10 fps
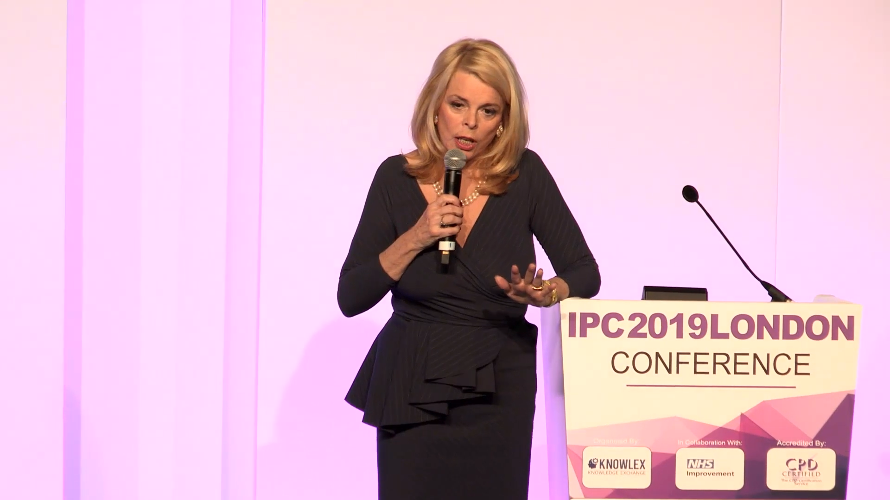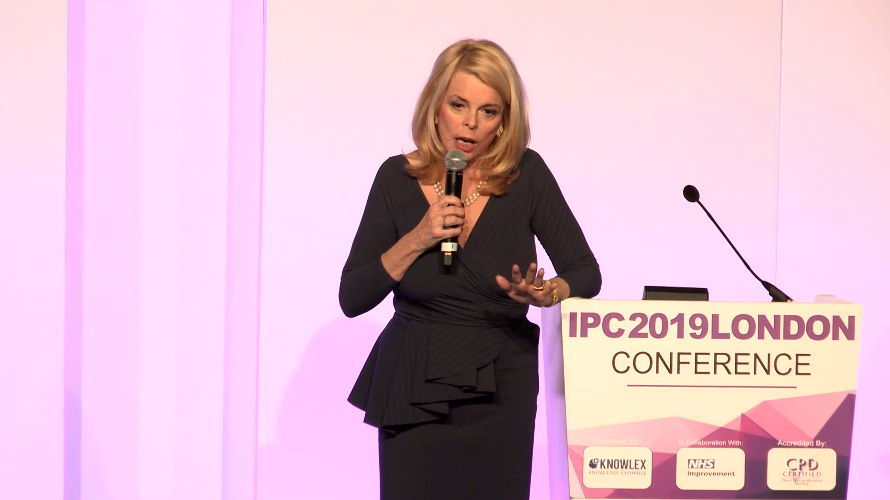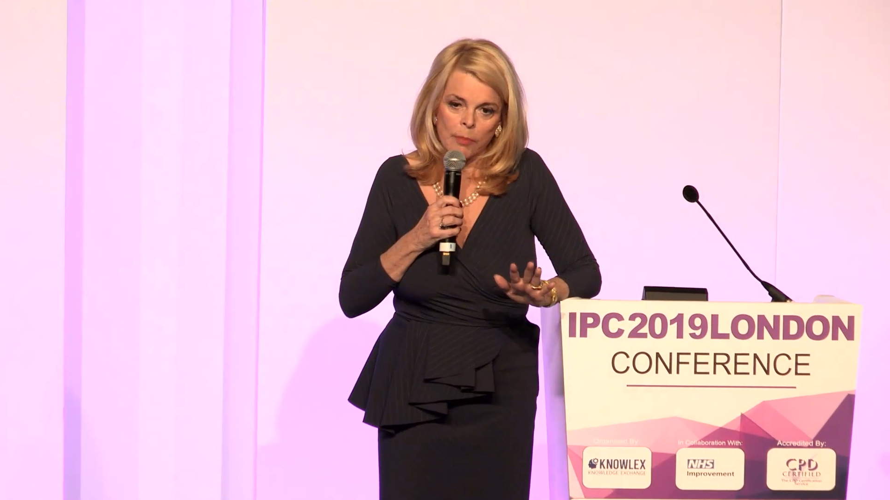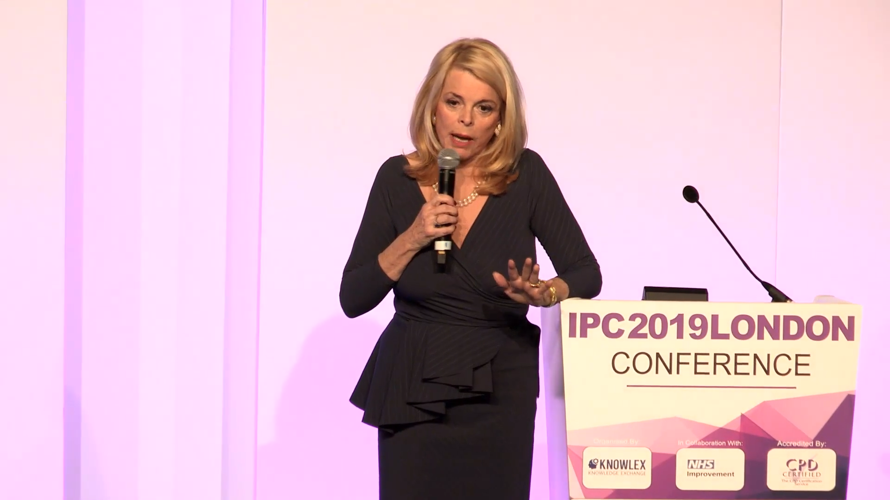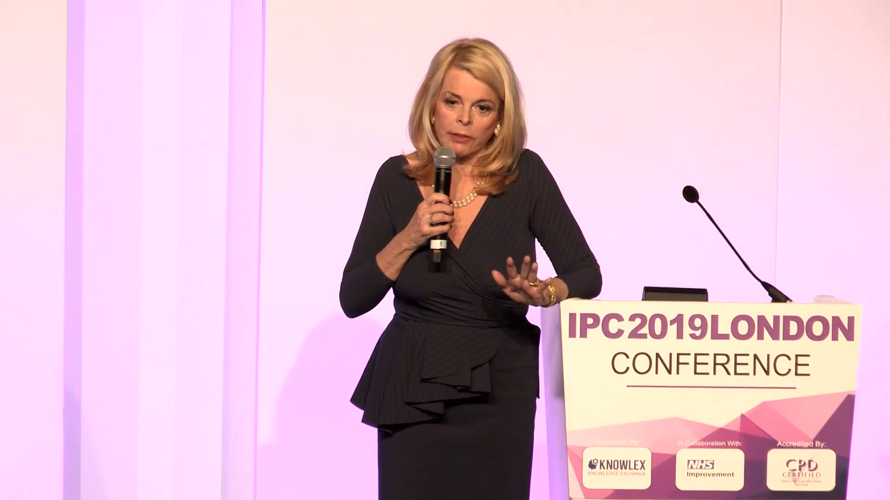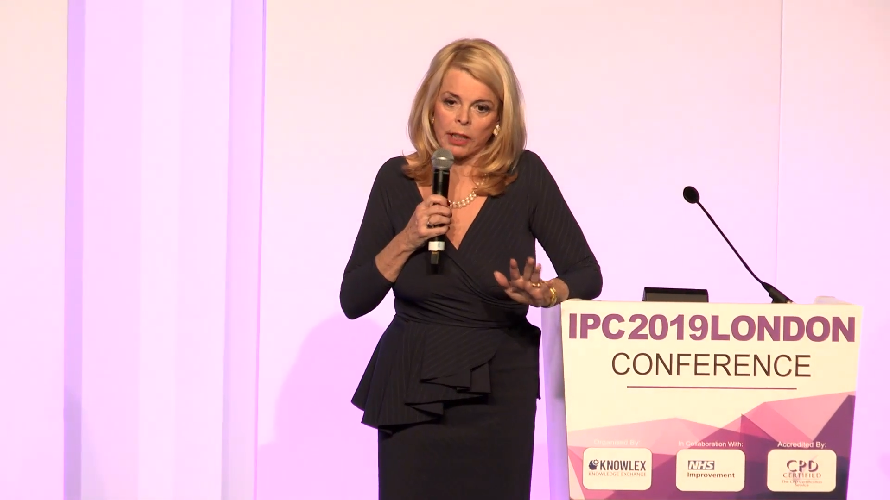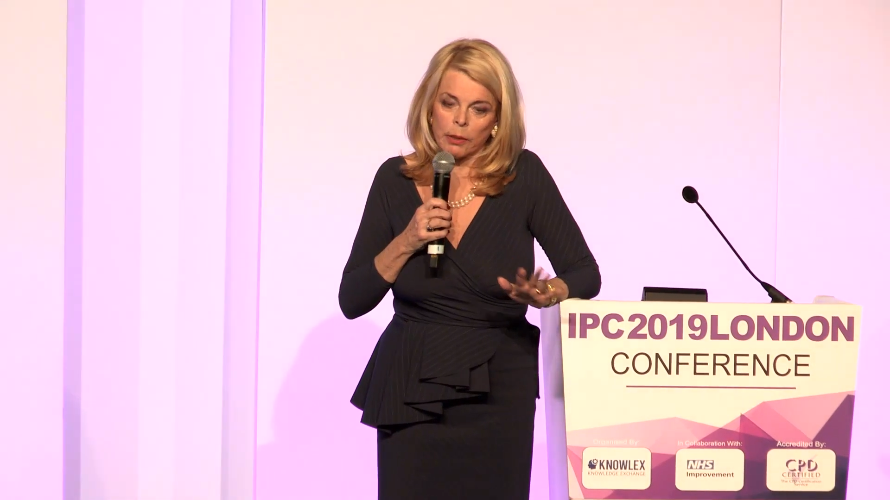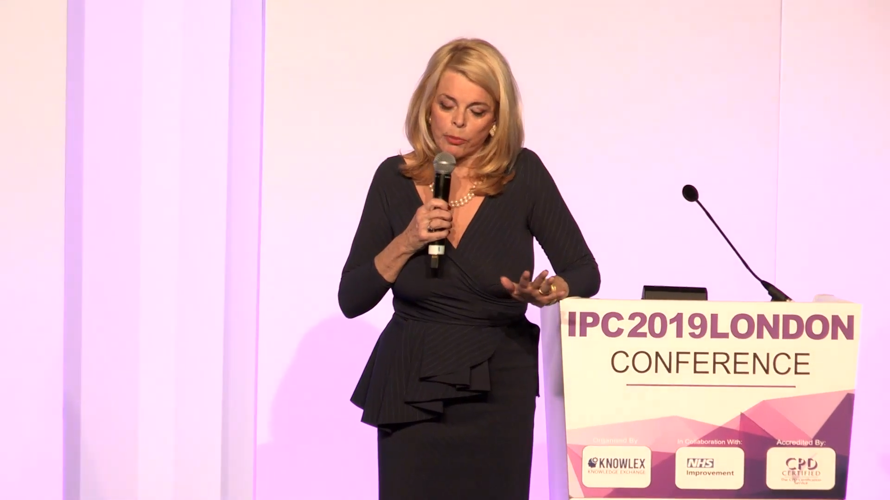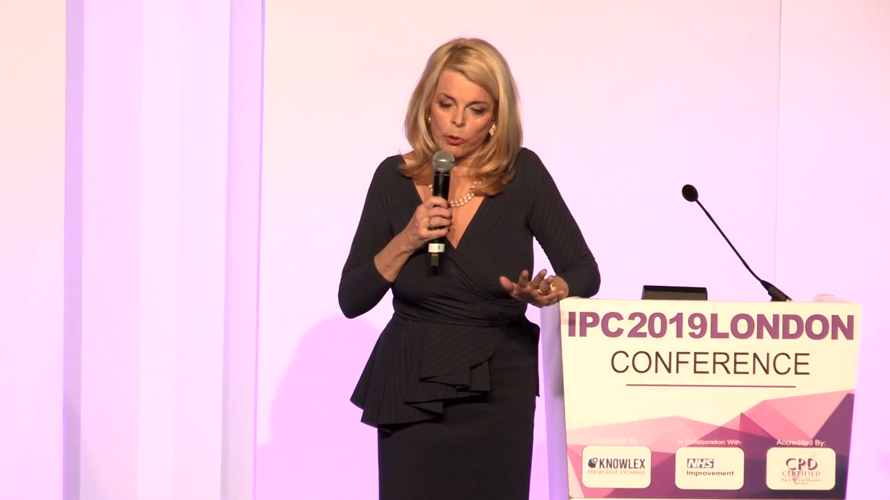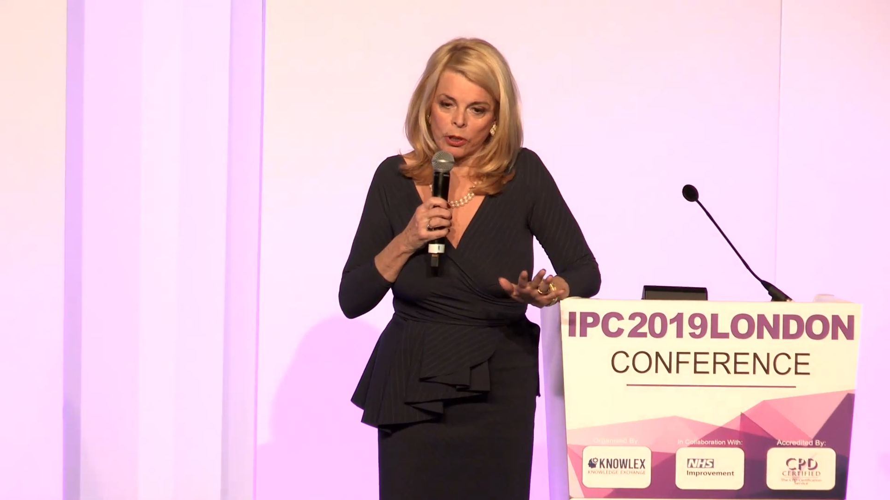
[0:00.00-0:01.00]
about the
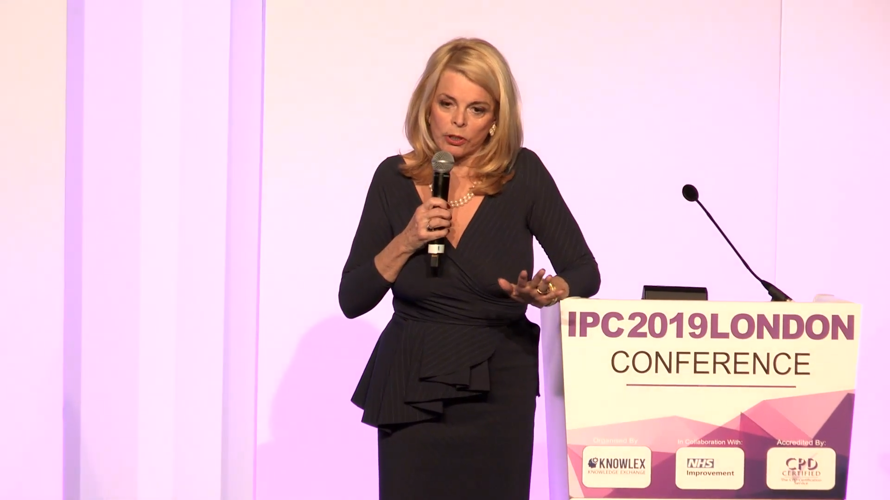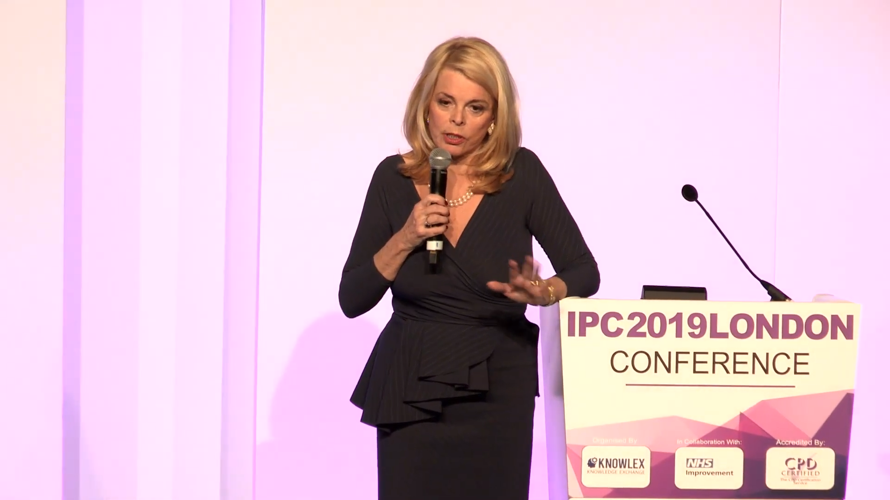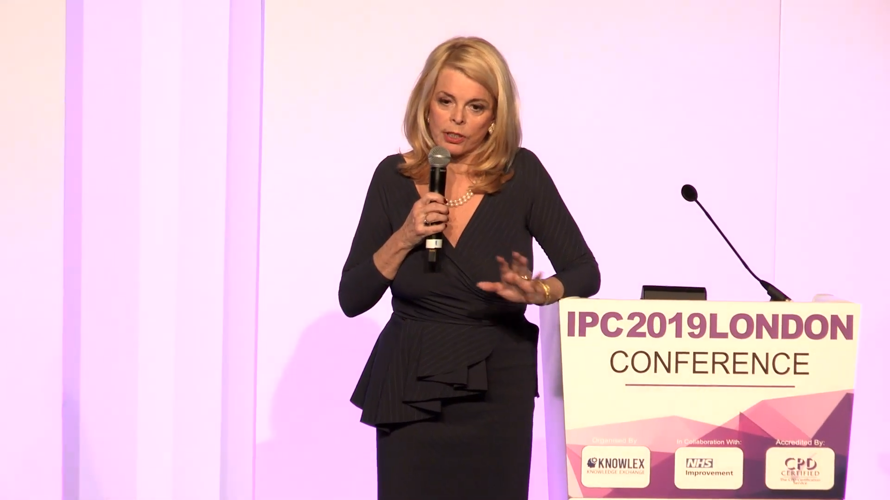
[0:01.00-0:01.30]
importance,